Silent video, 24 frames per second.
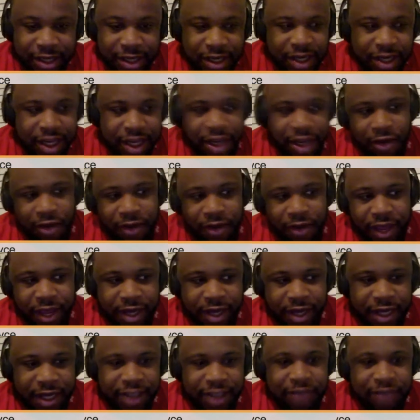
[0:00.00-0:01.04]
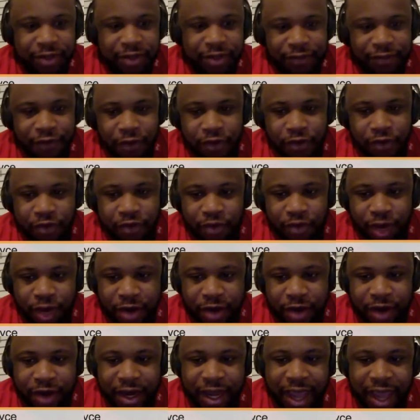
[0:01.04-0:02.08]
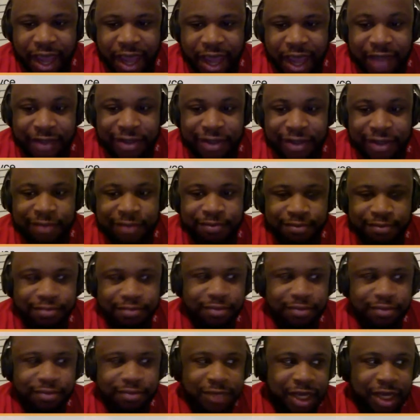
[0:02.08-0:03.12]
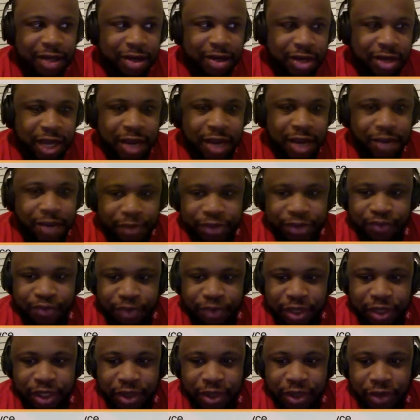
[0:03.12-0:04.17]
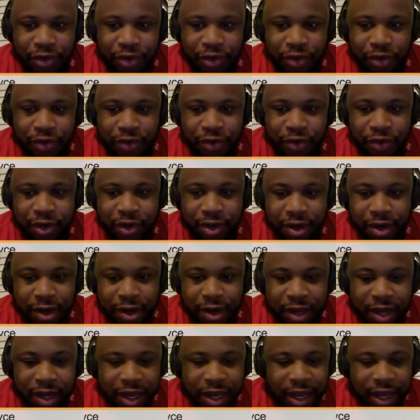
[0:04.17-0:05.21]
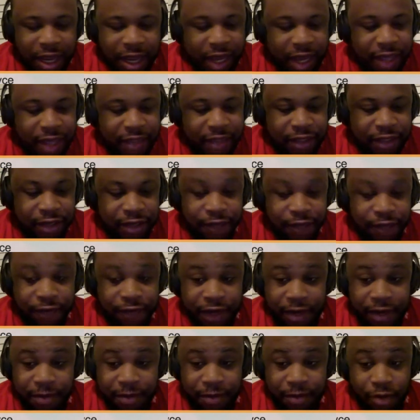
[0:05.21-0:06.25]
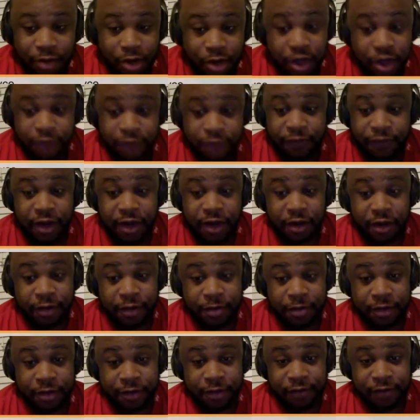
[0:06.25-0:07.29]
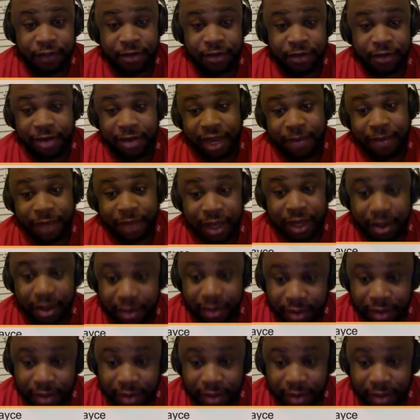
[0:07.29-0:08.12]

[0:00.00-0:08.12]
They go ahead and they switch phones around and they actually take a look at what's really going on, and it's good for them or good for someone like me.